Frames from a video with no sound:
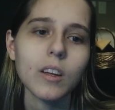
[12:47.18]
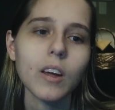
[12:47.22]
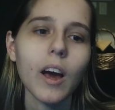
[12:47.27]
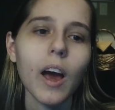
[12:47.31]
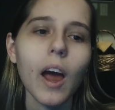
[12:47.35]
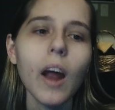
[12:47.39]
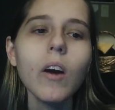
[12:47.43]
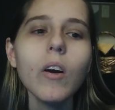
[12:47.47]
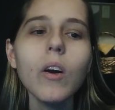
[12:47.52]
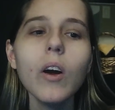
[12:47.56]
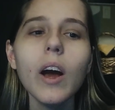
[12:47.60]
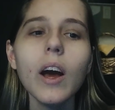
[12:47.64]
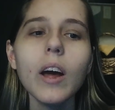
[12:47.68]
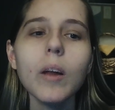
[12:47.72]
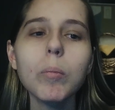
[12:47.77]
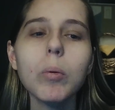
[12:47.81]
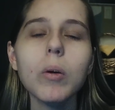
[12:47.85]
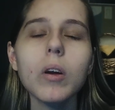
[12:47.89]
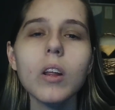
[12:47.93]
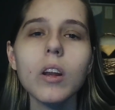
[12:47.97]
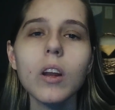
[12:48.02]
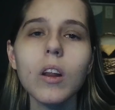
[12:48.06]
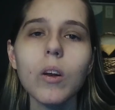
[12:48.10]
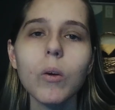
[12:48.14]
I don't know how to
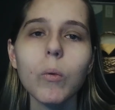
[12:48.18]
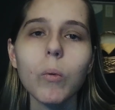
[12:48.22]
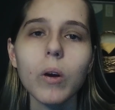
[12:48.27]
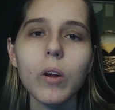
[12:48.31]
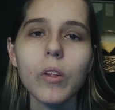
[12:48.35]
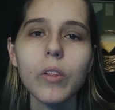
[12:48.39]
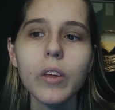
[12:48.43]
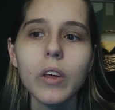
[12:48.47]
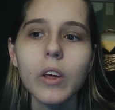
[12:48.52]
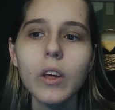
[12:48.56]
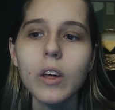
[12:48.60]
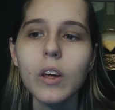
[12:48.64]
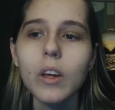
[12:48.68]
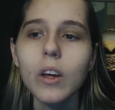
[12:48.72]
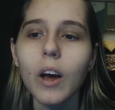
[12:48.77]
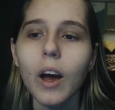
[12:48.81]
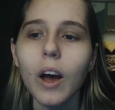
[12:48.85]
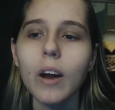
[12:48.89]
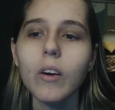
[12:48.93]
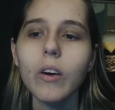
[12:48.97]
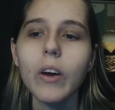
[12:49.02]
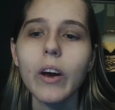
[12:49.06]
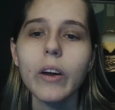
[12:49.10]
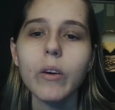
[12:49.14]
put it into words.
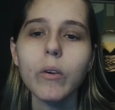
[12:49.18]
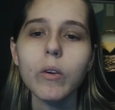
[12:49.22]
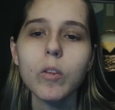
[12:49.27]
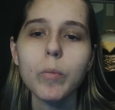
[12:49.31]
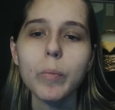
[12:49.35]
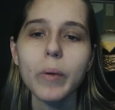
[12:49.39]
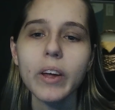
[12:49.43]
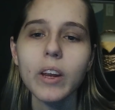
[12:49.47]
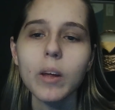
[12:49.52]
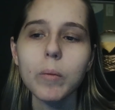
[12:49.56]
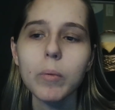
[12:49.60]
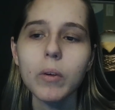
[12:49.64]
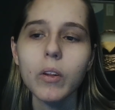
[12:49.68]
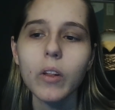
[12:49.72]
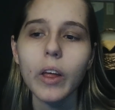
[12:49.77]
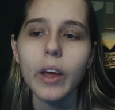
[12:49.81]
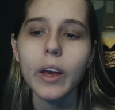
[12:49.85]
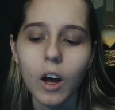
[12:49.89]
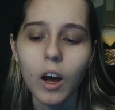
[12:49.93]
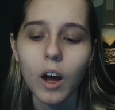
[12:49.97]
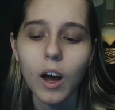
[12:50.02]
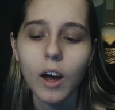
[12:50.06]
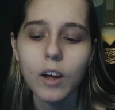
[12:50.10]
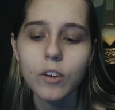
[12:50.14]
I don't know how to explain it, but
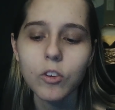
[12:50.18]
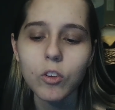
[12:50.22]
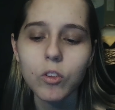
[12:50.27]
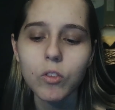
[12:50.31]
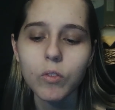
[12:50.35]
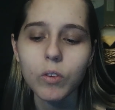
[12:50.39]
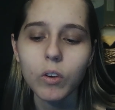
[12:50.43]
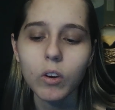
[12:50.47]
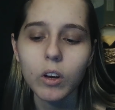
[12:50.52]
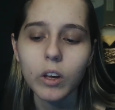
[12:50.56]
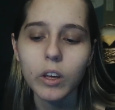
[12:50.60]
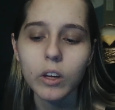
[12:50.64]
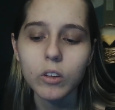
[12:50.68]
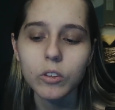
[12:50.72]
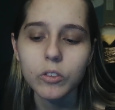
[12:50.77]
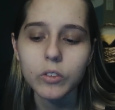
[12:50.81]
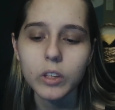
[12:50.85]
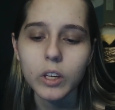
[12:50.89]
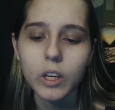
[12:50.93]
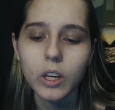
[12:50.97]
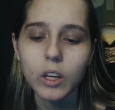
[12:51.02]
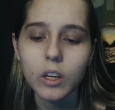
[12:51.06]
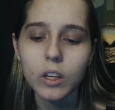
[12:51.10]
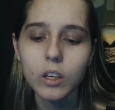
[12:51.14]
like, I just feel
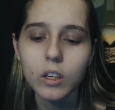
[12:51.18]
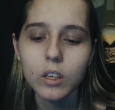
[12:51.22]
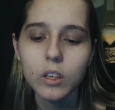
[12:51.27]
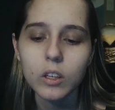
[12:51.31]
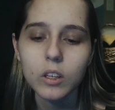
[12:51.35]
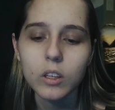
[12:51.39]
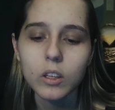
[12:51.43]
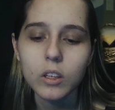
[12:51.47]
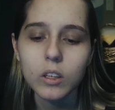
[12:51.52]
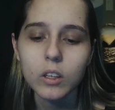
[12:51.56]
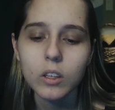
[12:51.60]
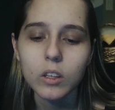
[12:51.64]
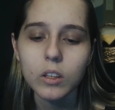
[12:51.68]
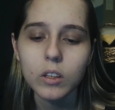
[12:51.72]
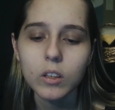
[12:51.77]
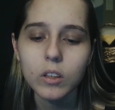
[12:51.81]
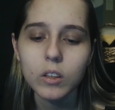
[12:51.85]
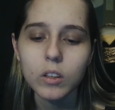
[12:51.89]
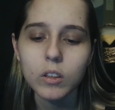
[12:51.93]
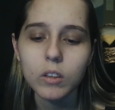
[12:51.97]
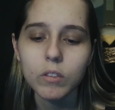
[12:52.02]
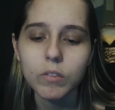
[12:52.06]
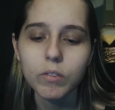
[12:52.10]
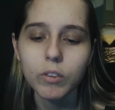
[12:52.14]
guilty
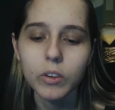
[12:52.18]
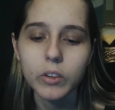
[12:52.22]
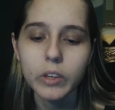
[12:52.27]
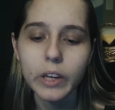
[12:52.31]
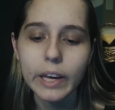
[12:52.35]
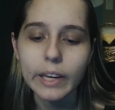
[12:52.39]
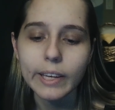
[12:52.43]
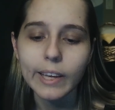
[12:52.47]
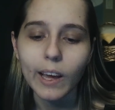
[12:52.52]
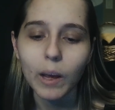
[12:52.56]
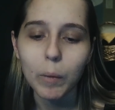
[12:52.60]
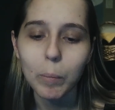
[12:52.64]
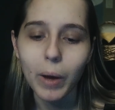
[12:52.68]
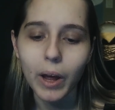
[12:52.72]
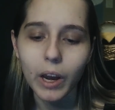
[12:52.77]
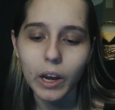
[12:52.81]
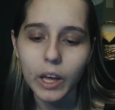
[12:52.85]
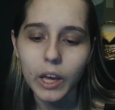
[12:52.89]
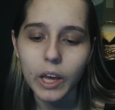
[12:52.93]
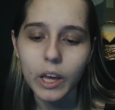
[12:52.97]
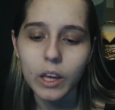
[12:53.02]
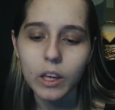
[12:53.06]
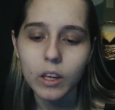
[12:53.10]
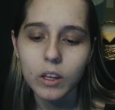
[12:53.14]
for taking
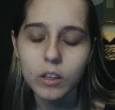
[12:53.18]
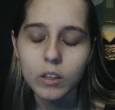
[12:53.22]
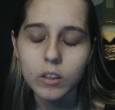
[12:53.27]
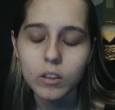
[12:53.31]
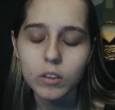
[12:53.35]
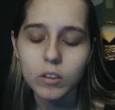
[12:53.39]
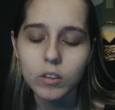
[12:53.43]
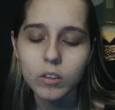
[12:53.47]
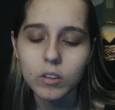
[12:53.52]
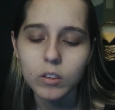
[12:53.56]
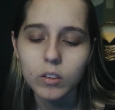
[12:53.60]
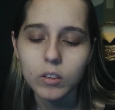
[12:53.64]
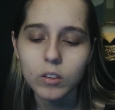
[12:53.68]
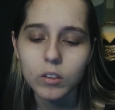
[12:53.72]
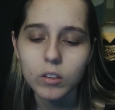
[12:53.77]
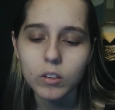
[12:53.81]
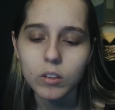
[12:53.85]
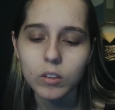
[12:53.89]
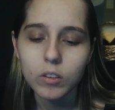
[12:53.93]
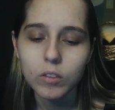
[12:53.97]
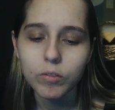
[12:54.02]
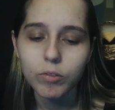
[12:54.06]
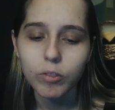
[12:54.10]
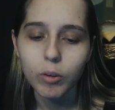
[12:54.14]
money
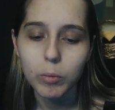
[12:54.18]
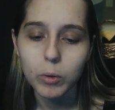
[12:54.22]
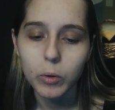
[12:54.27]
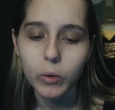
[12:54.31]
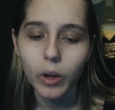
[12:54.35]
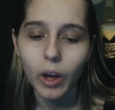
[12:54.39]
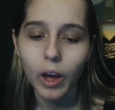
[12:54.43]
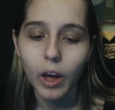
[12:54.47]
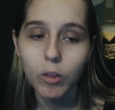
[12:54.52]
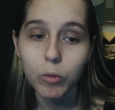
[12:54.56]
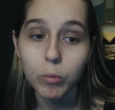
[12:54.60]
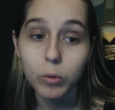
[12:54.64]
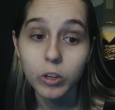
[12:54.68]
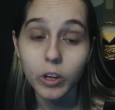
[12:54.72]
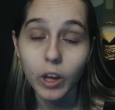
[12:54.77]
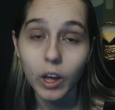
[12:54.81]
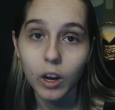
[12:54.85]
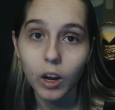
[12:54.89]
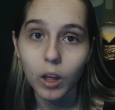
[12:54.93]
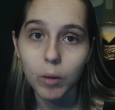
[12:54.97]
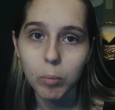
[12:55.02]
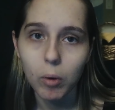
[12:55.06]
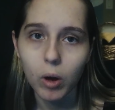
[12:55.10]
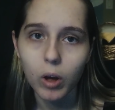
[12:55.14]
from you guys. But
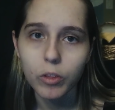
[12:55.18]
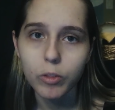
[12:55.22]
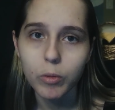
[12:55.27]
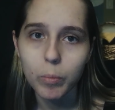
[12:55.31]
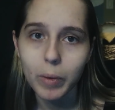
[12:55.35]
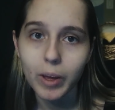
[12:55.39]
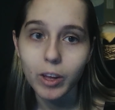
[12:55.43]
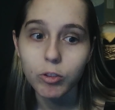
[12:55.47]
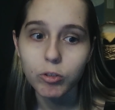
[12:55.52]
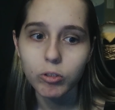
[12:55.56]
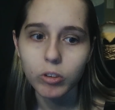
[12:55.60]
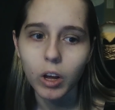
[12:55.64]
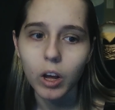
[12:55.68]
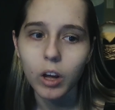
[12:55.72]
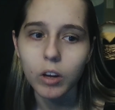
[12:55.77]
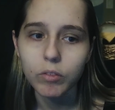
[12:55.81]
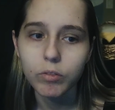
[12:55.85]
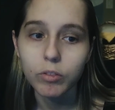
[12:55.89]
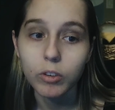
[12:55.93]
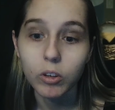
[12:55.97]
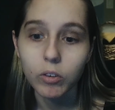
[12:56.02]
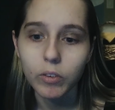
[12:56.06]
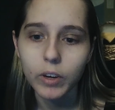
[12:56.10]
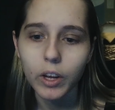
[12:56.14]
again, I paused the
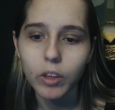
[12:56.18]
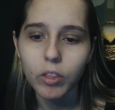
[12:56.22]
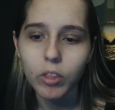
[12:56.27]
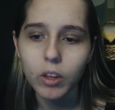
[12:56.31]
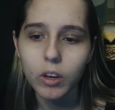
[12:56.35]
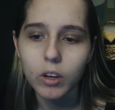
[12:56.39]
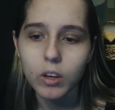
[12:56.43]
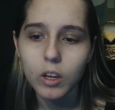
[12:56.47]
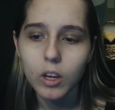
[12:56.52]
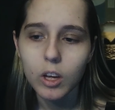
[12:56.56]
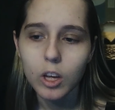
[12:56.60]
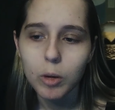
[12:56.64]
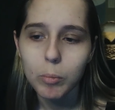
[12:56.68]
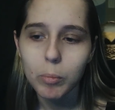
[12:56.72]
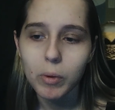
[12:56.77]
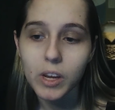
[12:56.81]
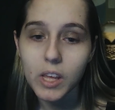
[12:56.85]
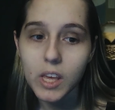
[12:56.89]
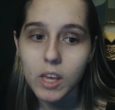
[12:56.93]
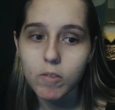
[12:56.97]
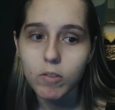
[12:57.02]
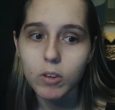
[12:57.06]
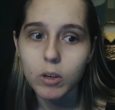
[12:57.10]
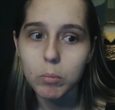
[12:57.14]
Patreon for a reason,
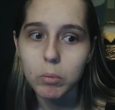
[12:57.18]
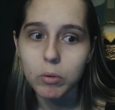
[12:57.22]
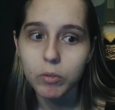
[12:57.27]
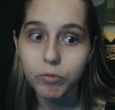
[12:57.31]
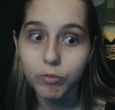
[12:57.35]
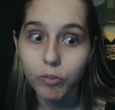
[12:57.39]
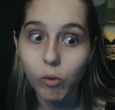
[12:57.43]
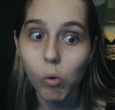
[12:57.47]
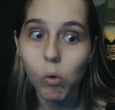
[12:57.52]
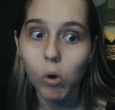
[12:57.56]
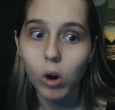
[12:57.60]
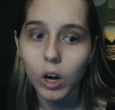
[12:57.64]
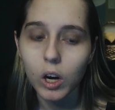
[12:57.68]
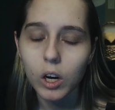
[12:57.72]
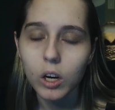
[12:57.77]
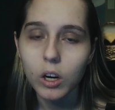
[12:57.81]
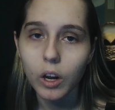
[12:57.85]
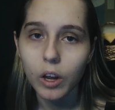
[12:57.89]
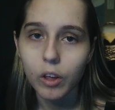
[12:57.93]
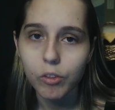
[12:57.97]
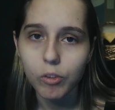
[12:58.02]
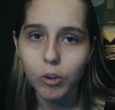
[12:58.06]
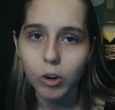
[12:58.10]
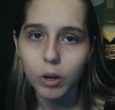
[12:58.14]
but even before
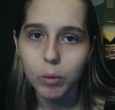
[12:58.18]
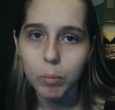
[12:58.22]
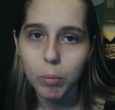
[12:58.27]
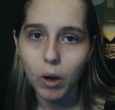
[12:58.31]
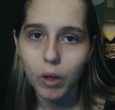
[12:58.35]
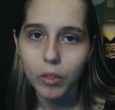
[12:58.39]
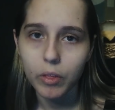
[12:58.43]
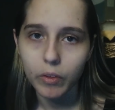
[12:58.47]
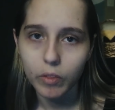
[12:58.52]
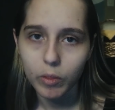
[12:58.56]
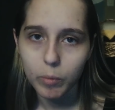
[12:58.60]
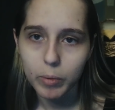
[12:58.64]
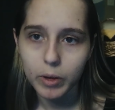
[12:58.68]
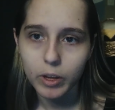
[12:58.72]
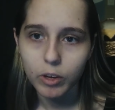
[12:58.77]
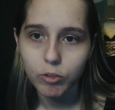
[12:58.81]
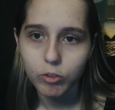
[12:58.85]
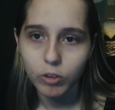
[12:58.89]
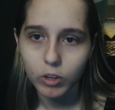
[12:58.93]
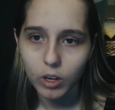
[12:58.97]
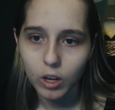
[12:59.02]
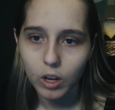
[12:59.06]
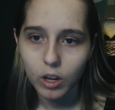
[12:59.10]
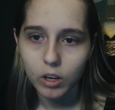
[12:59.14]
I started pausing the
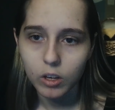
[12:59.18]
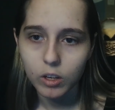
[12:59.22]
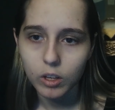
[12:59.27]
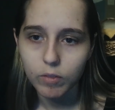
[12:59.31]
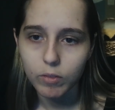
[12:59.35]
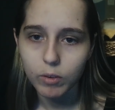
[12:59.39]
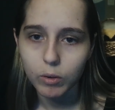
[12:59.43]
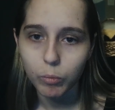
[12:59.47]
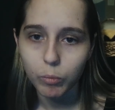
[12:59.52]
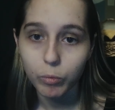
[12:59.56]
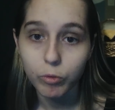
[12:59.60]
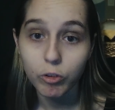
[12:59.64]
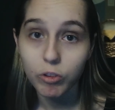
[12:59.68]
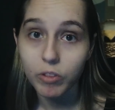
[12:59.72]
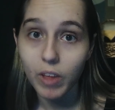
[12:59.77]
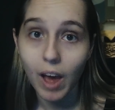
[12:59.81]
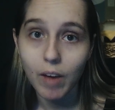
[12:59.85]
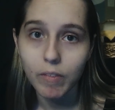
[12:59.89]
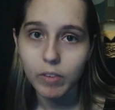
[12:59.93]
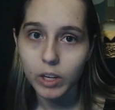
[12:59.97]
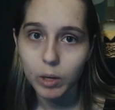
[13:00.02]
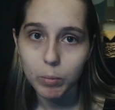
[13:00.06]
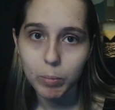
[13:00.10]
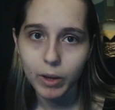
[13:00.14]
Patreon, even just
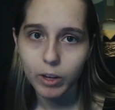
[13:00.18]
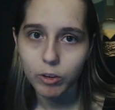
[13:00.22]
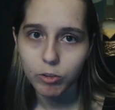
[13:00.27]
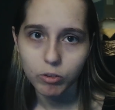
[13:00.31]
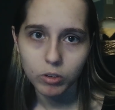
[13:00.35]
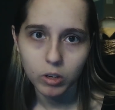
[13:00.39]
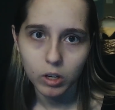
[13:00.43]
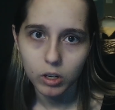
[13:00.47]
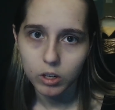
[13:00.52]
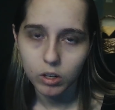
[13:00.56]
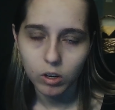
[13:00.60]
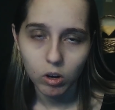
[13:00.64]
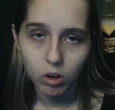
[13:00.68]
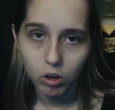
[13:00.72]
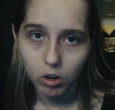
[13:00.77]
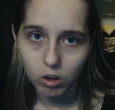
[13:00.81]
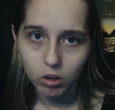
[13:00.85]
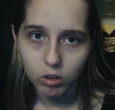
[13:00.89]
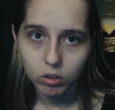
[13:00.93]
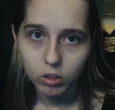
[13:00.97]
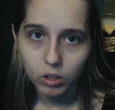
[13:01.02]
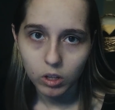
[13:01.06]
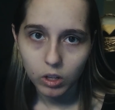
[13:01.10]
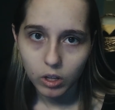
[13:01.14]
having a Patreon at
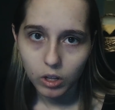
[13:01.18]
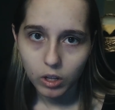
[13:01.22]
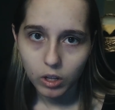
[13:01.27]
all